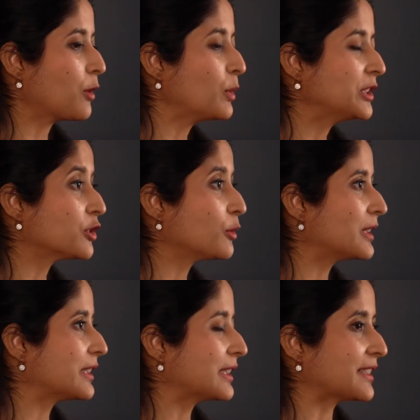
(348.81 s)
Now we'll
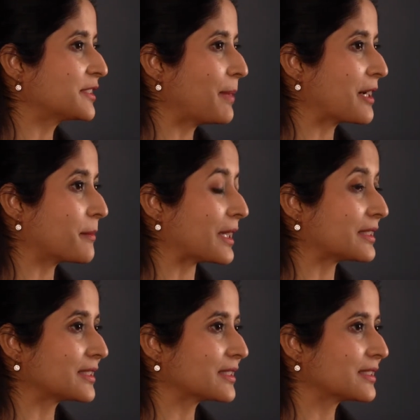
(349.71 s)
do a little
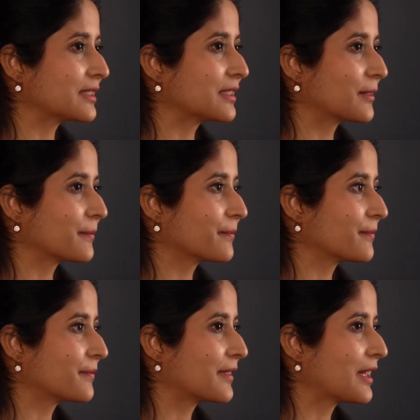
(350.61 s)
experiment.
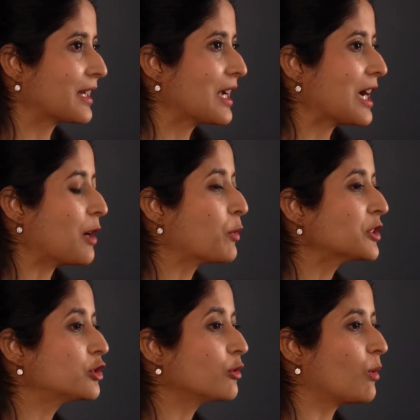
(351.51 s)
I
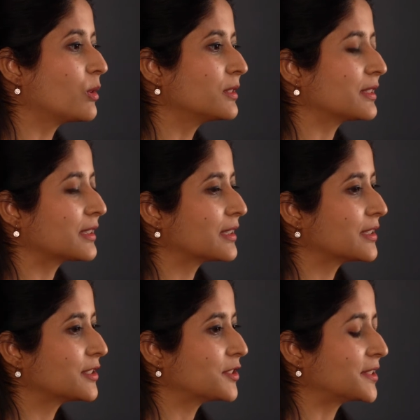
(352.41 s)
want you
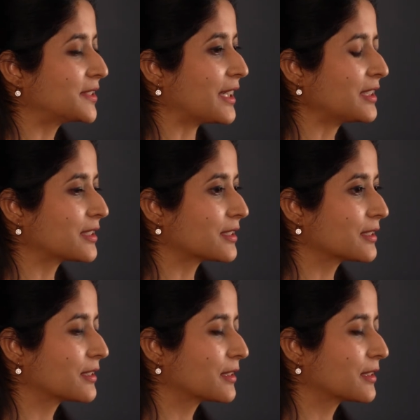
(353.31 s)
all to sit.